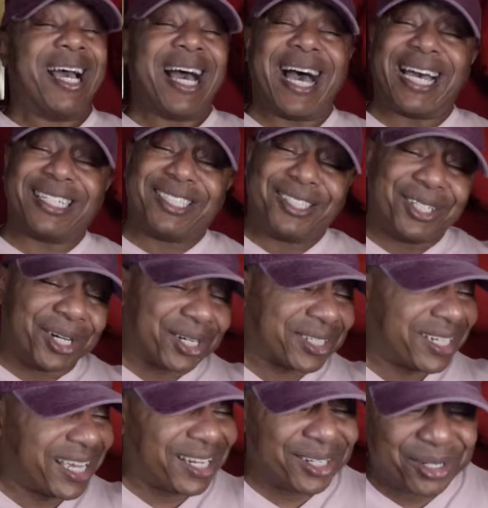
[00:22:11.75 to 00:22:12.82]
I ducked
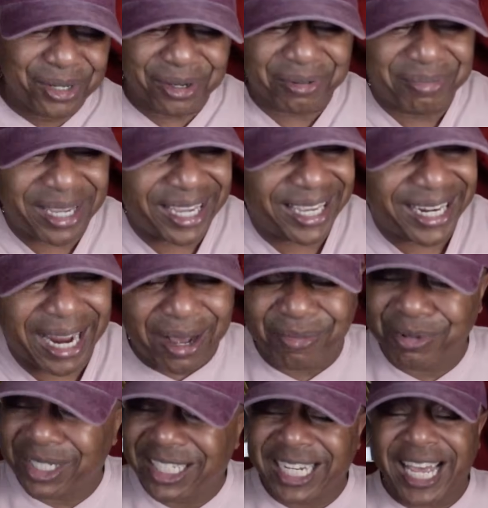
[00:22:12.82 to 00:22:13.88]
that hook, man.
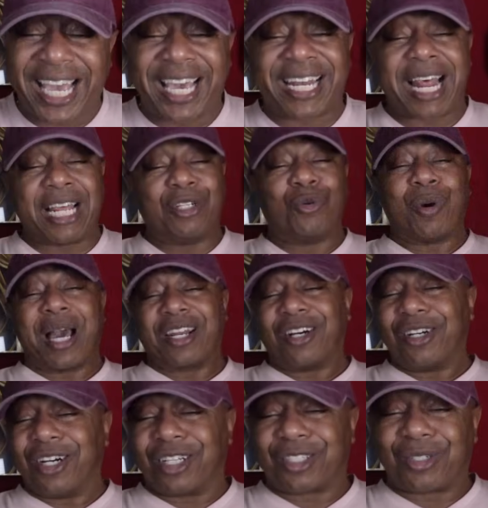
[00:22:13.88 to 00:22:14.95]
I'm glad I knew how to
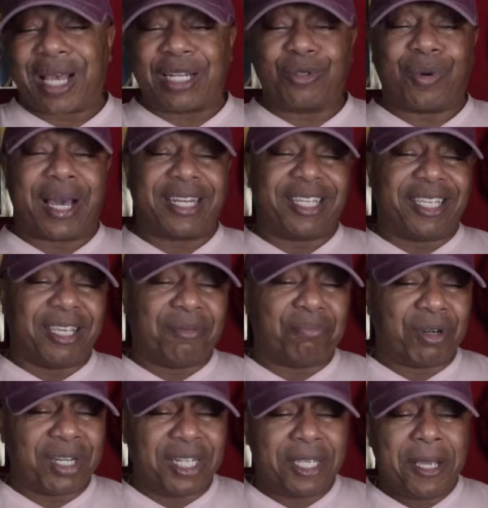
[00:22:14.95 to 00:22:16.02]
hustle. I knew how to get
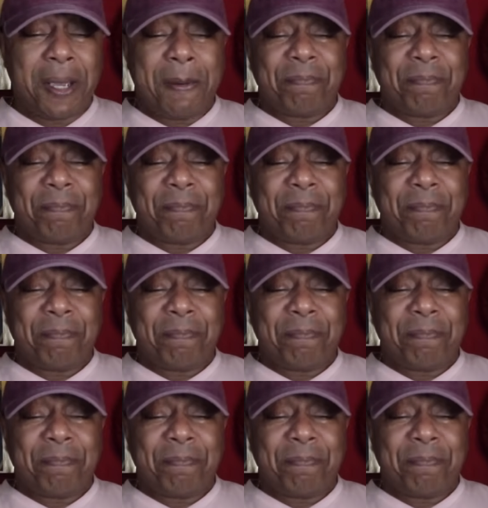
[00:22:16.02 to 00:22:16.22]
money.